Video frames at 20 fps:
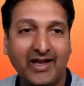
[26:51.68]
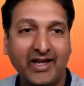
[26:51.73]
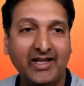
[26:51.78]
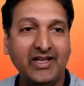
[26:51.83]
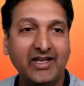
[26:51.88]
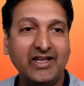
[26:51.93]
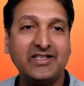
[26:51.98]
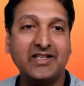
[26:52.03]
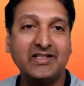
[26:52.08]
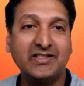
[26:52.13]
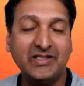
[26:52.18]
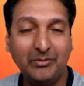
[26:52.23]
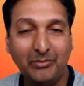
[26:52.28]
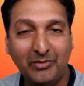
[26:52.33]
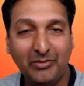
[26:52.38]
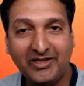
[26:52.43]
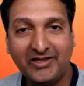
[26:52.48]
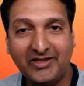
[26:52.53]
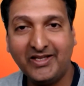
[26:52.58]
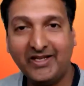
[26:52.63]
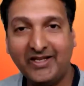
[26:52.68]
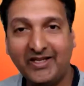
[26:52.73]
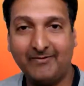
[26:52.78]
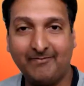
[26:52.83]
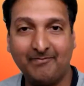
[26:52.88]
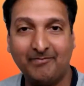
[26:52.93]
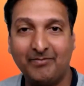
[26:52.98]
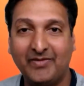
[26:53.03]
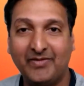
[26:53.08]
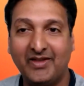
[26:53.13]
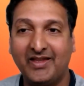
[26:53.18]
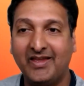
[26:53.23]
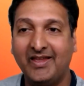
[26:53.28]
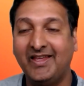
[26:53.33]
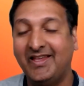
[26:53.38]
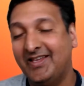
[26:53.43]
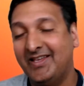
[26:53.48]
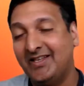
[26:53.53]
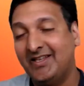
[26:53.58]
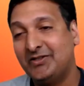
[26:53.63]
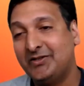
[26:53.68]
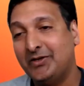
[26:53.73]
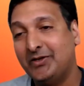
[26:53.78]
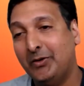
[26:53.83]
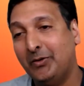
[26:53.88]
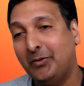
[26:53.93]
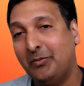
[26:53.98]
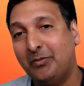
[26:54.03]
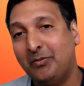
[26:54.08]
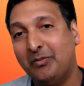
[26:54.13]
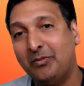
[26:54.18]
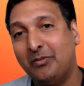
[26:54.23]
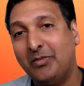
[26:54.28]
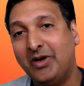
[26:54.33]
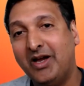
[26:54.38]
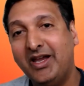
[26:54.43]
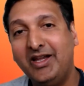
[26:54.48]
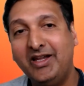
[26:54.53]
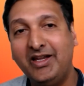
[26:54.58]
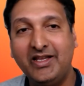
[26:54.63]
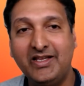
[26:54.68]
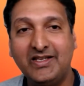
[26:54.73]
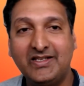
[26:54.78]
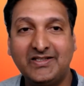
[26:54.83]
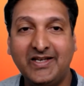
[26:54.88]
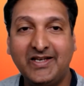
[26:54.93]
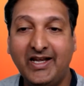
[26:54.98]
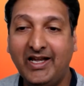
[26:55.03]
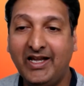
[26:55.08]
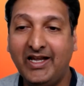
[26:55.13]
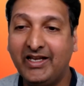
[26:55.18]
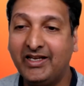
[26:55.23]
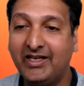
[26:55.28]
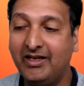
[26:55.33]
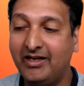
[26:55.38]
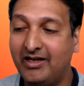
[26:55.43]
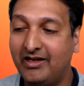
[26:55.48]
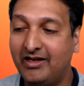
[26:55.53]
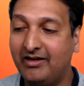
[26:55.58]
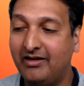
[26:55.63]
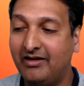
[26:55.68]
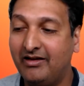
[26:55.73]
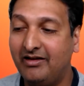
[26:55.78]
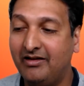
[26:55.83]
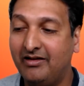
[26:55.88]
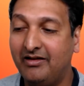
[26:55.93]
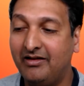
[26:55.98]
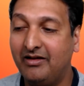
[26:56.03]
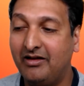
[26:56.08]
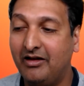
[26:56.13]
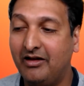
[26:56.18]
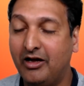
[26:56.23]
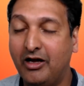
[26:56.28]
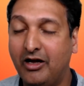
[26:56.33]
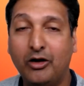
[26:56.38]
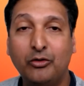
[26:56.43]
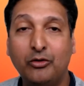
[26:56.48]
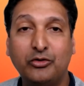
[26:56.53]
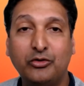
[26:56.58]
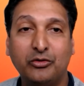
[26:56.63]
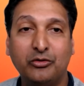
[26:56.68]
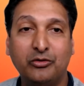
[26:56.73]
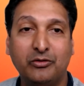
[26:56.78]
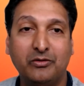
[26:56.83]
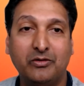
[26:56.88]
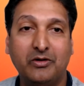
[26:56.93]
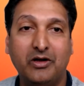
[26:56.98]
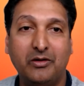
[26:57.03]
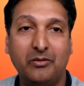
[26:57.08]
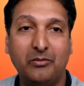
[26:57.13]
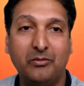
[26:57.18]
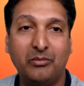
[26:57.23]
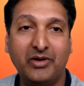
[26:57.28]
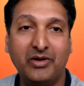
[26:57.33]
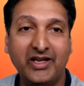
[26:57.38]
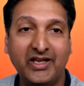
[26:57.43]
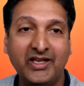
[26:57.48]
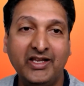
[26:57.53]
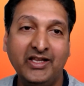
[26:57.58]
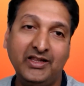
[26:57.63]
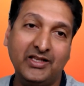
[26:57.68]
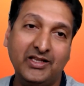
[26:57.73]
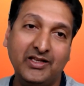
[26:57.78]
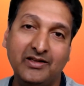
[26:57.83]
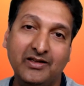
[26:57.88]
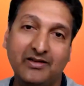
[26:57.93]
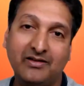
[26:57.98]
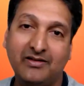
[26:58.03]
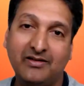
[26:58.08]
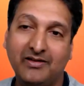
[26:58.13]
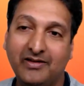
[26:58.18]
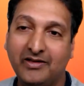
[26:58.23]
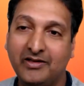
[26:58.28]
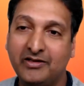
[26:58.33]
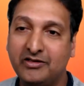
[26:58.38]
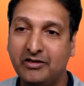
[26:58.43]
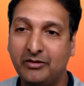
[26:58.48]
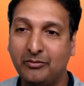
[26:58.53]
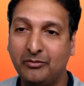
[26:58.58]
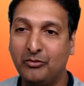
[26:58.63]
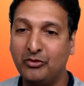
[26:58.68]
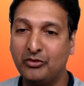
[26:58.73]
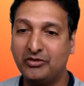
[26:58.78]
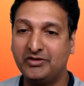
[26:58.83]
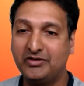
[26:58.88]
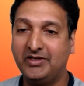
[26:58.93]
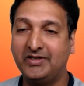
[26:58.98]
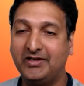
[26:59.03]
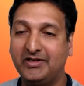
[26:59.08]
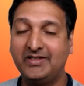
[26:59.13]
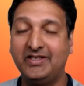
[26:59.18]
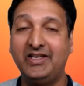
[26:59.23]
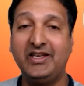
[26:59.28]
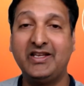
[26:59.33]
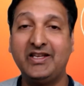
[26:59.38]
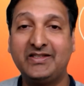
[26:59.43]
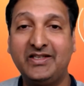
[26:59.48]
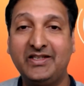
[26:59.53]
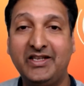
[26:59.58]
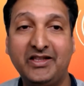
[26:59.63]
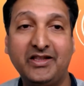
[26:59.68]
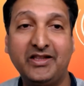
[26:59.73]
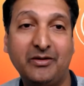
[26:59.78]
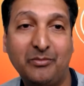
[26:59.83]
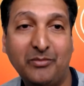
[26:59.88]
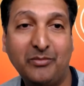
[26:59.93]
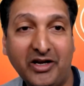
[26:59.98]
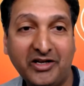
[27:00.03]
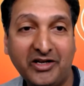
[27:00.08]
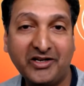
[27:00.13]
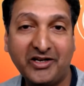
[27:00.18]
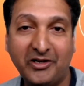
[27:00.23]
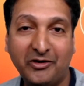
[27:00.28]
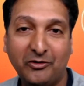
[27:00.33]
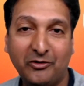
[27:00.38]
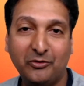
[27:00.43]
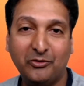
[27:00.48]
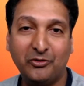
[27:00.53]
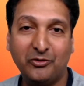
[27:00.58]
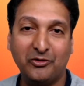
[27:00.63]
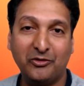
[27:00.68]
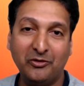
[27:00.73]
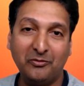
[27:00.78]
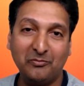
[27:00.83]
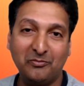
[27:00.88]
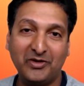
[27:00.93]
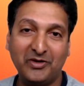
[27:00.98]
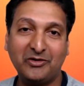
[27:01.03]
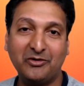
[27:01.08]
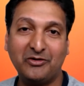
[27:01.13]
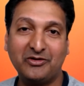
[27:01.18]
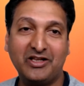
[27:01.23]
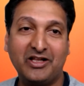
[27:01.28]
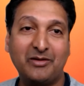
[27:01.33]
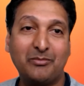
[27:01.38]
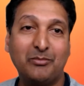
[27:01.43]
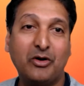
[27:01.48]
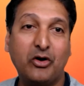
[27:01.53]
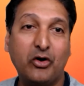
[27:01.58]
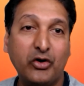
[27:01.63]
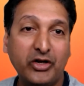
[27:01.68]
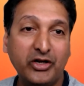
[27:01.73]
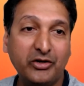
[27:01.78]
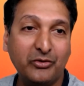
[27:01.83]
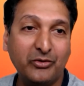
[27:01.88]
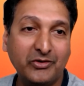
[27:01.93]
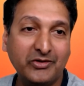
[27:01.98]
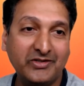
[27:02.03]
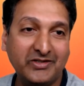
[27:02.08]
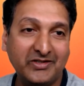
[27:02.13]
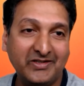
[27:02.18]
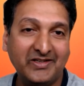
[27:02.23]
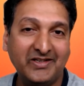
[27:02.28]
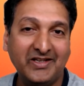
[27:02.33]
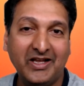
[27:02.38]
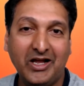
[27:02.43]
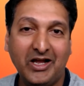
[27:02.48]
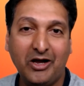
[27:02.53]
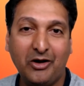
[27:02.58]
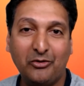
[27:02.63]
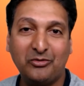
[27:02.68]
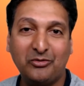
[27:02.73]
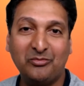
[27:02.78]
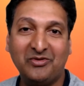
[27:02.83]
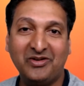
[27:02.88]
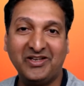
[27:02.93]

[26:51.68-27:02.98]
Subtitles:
And it's a similar thing. So mind is telling how to breathe is the most silliest thing that mind can do, because our body knows how to